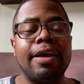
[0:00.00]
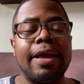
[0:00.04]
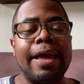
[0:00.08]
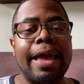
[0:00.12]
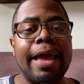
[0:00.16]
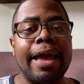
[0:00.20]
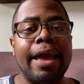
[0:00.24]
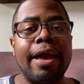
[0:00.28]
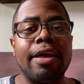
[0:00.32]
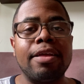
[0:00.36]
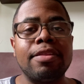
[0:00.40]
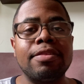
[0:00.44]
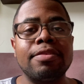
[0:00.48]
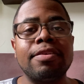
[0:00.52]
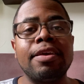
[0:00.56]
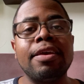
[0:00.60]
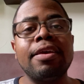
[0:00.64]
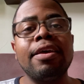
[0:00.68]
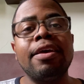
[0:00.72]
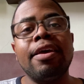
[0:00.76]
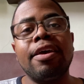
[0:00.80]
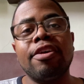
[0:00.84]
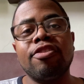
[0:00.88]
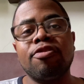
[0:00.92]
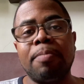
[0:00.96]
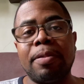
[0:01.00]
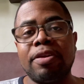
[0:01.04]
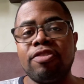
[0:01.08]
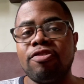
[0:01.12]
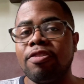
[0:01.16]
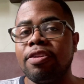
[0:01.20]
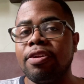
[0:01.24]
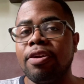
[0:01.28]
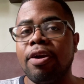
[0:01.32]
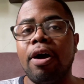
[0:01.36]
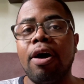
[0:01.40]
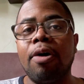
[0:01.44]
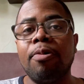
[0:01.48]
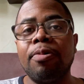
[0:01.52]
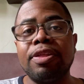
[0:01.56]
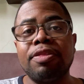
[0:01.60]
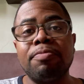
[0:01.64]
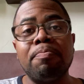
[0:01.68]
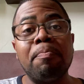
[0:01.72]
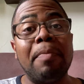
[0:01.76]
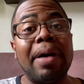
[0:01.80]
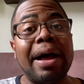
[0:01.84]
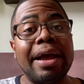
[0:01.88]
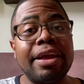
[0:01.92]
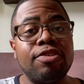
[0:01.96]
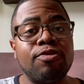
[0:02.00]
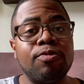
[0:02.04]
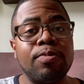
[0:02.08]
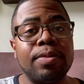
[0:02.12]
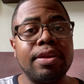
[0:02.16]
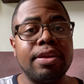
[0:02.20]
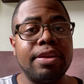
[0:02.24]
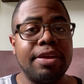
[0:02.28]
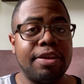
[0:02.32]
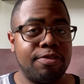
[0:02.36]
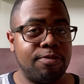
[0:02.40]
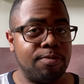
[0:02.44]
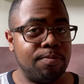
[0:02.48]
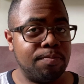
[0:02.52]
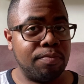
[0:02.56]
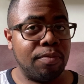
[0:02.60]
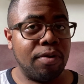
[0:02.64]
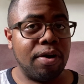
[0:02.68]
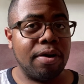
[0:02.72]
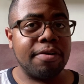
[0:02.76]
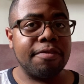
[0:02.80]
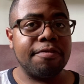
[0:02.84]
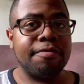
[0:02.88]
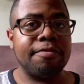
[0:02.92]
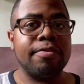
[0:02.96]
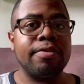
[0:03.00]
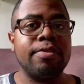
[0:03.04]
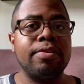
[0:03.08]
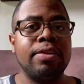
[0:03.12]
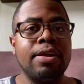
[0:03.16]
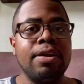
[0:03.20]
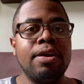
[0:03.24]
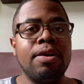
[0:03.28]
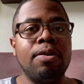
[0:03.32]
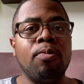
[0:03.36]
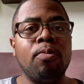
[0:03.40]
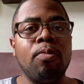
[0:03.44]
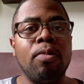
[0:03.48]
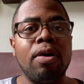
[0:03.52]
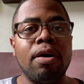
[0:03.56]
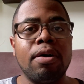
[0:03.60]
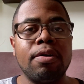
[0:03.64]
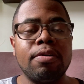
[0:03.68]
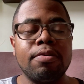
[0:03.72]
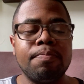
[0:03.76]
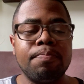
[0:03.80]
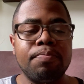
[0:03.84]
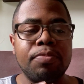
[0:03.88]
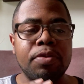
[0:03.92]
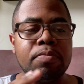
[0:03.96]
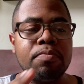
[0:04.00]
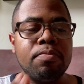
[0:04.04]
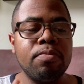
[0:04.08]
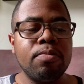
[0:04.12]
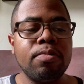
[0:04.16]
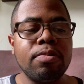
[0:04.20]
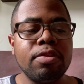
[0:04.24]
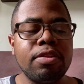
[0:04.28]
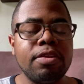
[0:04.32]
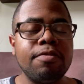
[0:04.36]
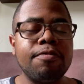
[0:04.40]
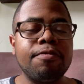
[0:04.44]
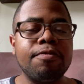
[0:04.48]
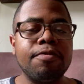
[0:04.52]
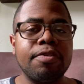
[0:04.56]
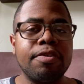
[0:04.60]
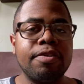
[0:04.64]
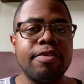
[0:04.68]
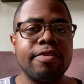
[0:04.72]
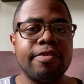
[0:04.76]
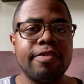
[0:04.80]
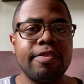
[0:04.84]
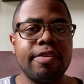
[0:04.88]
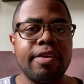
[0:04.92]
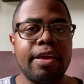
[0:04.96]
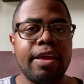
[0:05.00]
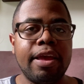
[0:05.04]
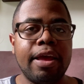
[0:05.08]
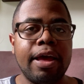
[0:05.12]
and especially how it might relate to Marvel. Well, the multiverse,